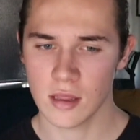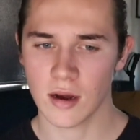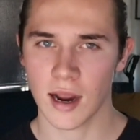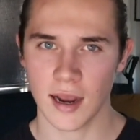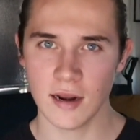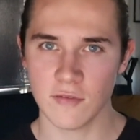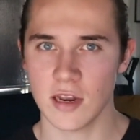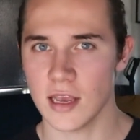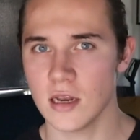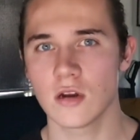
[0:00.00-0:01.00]
They're kind of
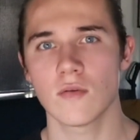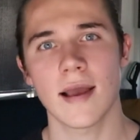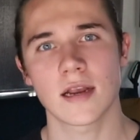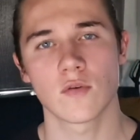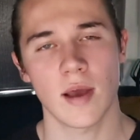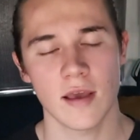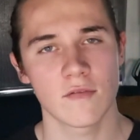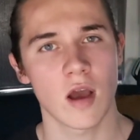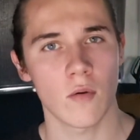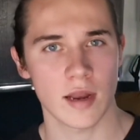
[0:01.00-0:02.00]
an indirect way
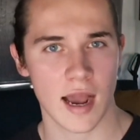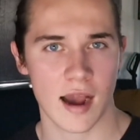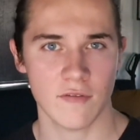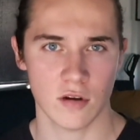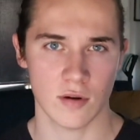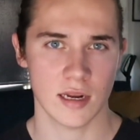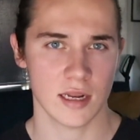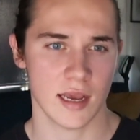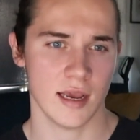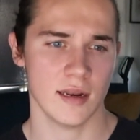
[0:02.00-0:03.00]
of going after
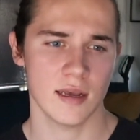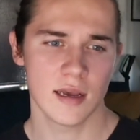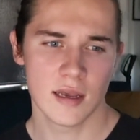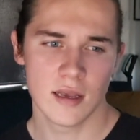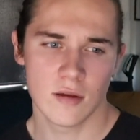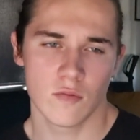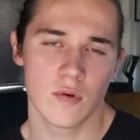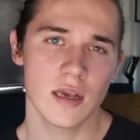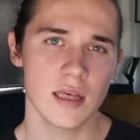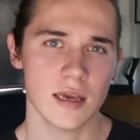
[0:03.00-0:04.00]
it, and
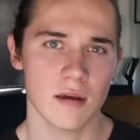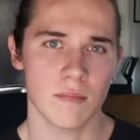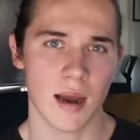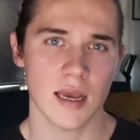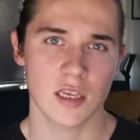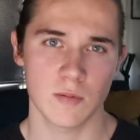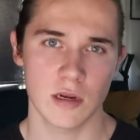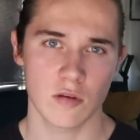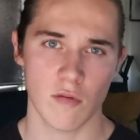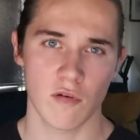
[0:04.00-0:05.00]
really, my
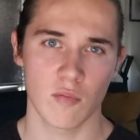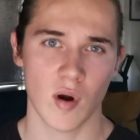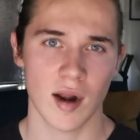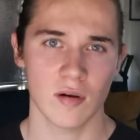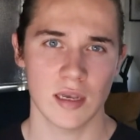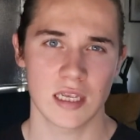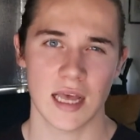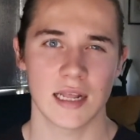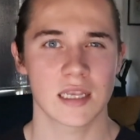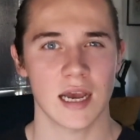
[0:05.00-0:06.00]
experience with vibrato is
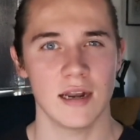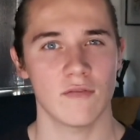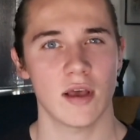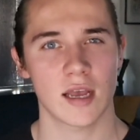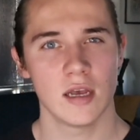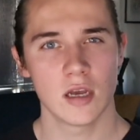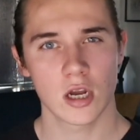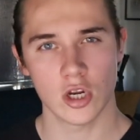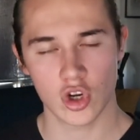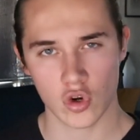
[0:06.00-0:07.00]
that it's kind of like
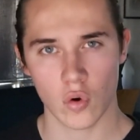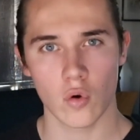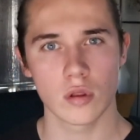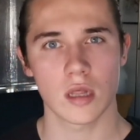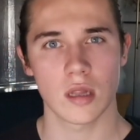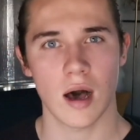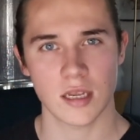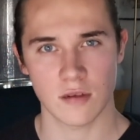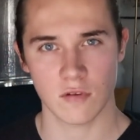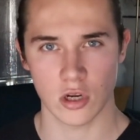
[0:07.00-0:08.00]
controlled
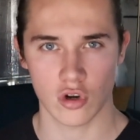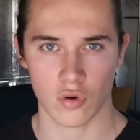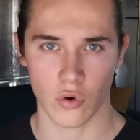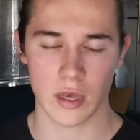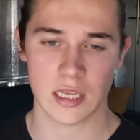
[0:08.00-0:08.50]
loss of control.